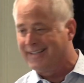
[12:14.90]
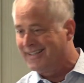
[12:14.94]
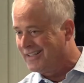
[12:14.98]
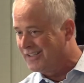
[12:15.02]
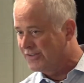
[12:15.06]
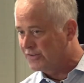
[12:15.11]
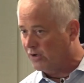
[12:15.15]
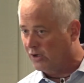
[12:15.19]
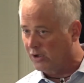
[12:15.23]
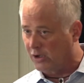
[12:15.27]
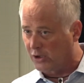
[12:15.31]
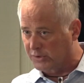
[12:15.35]

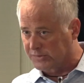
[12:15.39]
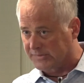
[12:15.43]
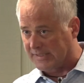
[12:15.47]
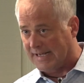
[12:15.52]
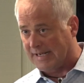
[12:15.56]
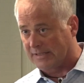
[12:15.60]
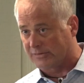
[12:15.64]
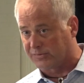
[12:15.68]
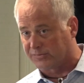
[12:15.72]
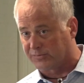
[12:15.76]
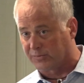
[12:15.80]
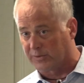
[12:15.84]
it's all
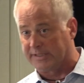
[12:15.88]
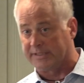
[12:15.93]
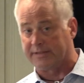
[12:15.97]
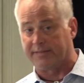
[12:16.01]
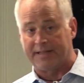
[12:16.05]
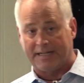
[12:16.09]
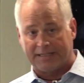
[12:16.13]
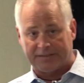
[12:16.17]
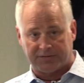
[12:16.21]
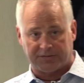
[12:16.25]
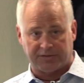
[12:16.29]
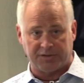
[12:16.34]
tax-free.
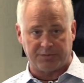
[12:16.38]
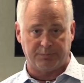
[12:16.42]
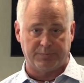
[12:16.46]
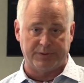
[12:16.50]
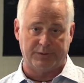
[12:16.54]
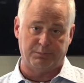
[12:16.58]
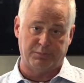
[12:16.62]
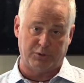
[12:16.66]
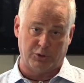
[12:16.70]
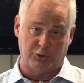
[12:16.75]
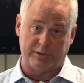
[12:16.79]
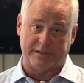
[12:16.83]
That's the
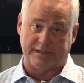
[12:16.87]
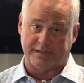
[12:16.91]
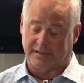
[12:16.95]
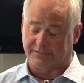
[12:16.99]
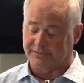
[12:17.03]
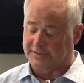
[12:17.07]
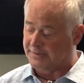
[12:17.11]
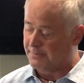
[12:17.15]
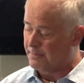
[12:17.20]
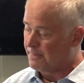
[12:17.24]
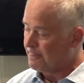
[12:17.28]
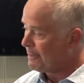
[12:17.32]
beauty of
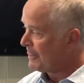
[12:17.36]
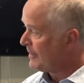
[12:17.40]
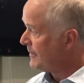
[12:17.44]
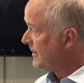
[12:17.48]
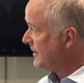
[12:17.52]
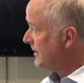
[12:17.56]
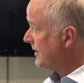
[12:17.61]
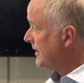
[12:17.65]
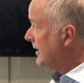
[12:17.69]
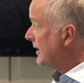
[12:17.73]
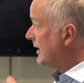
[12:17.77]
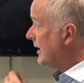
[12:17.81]
it.
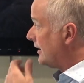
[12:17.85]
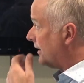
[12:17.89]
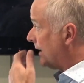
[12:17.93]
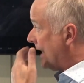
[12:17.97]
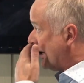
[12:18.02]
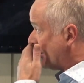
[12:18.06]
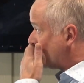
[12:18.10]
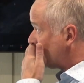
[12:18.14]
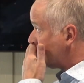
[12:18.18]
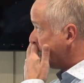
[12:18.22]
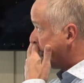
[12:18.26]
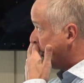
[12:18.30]

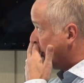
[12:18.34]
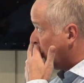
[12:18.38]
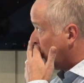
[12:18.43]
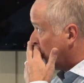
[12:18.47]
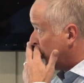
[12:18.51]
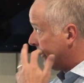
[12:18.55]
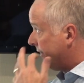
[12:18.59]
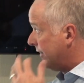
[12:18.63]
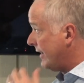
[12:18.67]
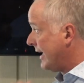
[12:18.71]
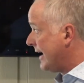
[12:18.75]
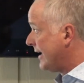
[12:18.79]
Lastly,
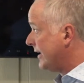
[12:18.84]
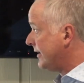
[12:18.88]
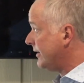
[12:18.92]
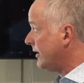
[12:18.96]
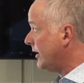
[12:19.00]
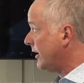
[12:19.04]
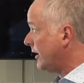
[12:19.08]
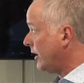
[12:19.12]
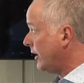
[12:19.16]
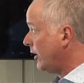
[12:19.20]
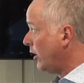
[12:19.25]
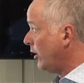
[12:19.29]
on
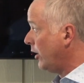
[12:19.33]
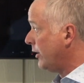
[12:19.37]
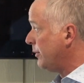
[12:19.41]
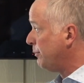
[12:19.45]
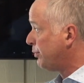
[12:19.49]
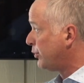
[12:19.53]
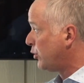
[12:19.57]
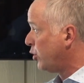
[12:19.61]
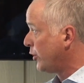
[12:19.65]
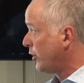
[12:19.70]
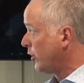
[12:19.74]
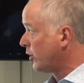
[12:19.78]
that,
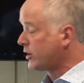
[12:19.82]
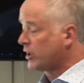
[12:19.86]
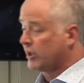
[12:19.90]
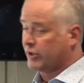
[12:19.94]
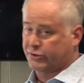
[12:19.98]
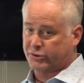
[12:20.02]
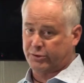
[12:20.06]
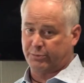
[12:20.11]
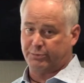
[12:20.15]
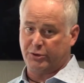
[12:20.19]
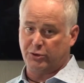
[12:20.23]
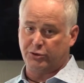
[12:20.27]
employer
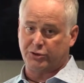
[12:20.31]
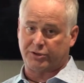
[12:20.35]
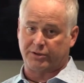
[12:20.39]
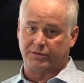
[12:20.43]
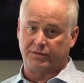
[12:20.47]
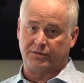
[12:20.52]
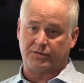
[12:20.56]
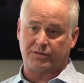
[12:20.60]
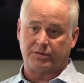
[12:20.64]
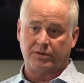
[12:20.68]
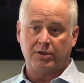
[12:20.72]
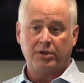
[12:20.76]

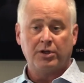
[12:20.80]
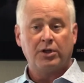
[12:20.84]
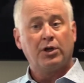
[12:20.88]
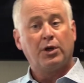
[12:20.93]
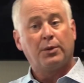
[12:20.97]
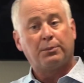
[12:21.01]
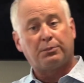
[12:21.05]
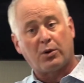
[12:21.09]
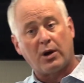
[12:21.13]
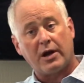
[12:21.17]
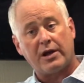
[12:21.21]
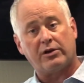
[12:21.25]
contributions.
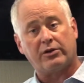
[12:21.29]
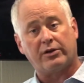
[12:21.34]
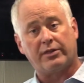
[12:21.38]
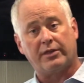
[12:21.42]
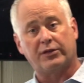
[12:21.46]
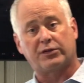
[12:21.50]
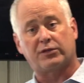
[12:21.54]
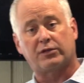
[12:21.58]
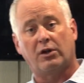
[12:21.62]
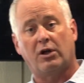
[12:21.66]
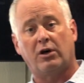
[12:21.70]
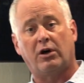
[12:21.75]
Prior to
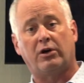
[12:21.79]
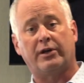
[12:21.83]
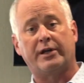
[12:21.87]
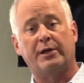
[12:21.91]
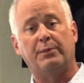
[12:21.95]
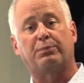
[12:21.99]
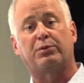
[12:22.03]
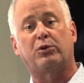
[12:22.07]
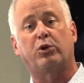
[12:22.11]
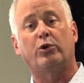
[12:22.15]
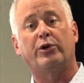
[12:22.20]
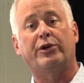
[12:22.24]
this law,
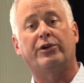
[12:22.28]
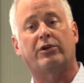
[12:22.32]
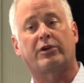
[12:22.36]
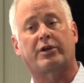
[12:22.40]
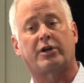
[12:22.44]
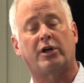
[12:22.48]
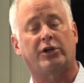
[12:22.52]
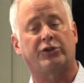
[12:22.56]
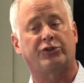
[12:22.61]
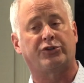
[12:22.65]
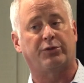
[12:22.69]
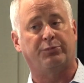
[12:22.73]
employer
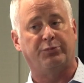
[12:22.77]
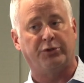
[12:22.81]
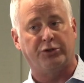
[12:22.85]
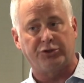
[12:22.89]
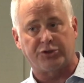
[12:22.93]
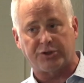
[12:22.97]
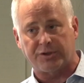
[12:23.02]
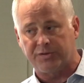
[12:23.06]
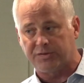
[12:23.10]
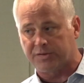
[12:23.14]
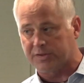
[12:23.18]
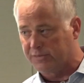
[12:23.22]

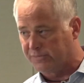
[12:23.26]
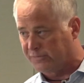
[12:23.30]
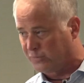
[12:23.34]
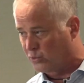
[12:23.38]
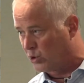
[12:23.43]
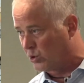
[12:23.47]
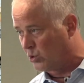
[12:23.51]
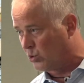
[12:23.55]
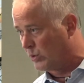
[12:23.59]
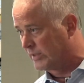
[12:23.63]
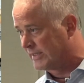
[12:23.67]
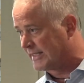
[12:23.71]
contributions in
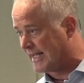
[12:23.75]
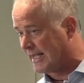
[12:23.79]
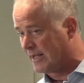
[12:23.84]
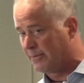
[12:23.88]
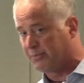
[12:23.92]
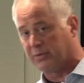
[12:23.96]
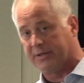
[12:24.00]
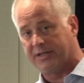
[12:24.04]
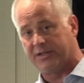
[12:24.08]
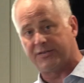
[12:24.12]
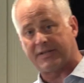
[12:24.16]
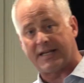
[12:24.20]
401k
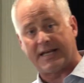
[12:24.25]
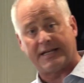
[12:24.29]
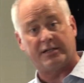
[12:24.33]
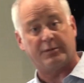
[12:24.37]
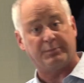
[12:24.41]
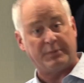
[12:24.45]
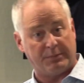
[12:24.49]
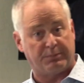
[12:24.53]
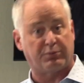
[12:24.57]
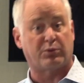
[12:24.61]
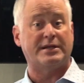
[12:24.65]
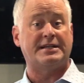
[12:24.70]
plans had to
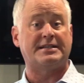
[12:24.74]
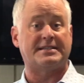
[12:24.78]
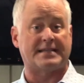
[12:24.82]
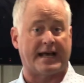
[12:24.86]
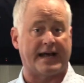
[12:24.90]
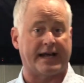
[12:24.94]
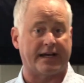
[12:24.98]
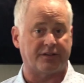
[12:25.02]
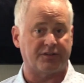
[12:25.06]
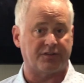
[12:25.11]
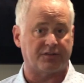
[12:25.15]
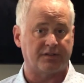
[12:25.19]
be
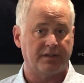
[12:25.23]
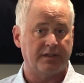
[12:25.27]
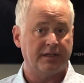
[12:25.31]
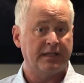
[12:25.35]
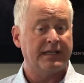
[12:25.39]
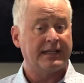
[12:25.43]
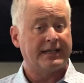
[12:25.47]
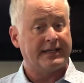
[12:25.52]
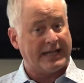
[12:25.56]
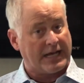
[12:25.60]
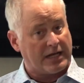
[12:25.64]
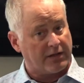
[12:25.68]
pre-tax.
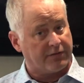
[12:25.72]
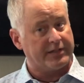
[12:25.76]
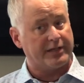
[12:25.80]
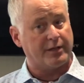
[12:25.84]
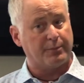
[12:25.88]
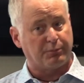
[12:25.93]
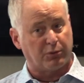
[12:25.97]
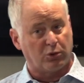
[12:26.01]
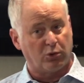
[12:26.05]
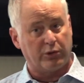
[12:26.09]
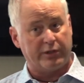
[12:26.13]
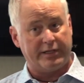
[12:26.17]
Now the
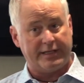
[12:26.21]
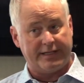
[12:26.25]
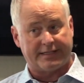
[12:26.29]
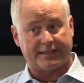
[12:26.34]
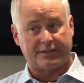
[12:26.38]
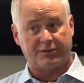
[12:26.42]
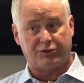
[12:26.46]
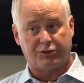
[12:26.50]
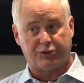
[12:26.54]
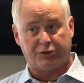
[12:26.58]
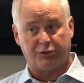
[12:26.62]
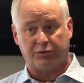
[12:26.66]
employee
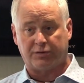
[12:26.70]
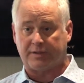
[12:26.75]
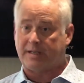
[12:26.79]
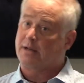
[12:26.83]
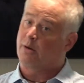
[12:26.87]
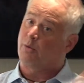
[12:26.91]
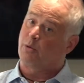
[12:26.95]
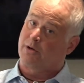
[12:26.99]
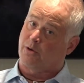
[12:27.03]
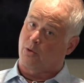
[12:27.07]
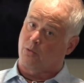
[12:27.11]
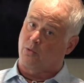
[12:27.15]
can choose, hey, I
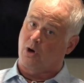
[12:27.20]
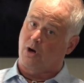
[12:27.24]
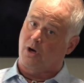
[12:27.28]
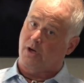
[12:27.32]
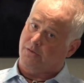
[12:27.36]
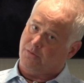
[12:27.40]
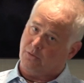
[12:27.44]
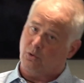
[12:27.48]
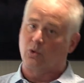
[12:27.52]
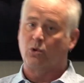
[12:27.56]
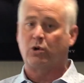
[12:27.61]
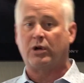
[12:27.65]
want a
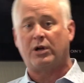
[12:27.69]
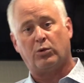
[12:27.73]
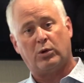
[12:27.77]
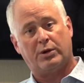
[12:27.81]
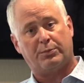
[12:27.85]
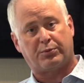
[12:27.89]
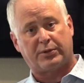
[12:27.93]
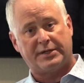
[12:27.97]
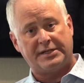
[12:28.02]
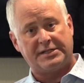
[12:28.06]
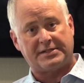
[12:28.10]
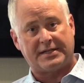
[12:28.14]
Roth or I want
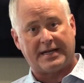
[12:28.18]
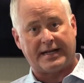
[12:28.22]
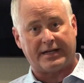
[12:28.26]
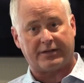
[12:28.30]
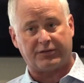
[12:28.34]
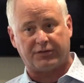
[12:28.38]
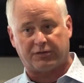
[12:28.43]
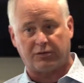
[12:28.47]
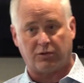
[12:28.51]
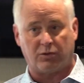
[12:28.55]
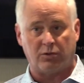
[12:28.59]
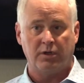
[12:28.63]

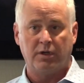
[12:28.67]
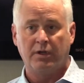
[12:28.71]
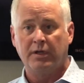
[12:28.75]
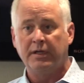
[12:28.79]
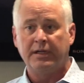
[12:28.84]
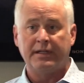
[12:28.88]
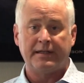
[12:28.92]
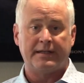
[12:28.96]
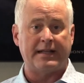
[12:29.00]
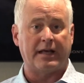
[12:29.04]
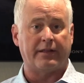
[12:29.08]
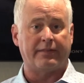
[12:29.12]
pre-tax. So
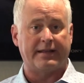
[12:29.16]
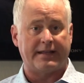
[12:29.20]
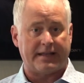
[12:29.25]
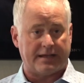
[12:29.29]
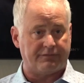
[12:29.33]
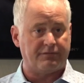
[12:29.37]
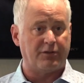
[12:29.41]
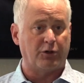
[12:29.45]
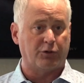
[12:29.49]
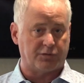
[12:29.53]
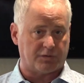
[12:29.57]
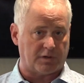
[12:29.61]
now they
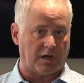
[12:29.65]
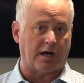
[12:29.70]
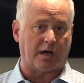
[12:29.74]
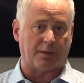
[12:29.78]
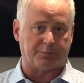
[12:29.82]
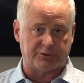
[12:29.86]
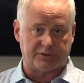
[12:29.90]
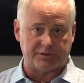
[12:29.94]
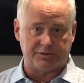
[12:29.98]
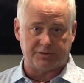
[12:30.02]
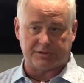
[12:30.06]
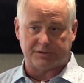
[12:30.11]
have those
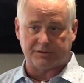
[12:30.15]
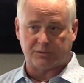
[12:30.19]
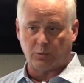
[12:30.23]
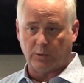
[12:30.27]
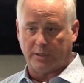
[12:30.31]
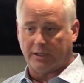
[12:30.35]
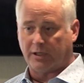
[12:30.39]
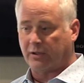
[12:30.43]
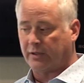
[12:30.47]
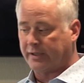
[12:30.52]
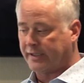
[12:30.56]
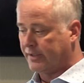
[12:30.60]
options as
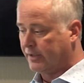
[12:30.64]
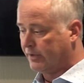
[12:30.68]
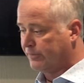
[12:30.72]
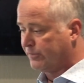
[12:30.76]
well in the